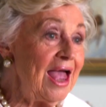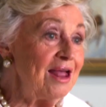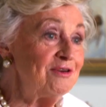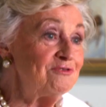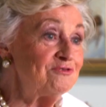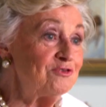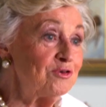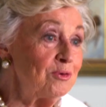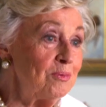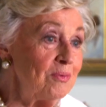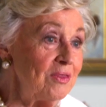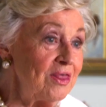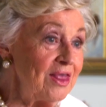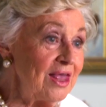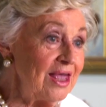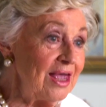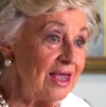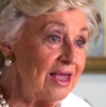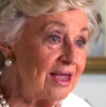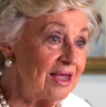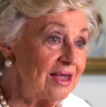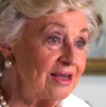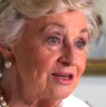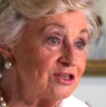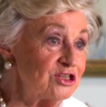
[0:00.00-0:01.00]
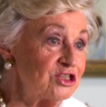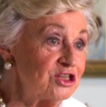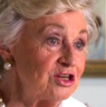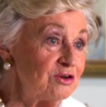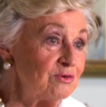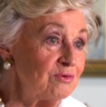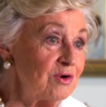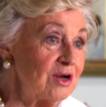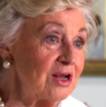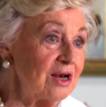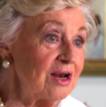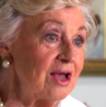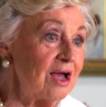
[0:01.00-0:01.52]
And from there, she
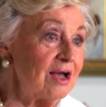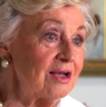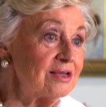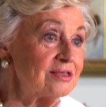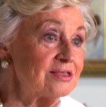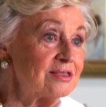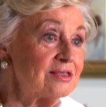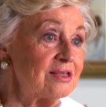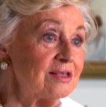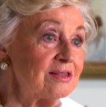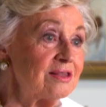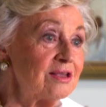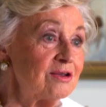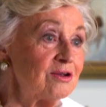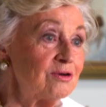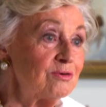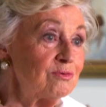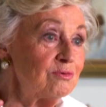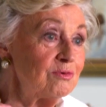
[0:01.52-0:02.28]
realised that her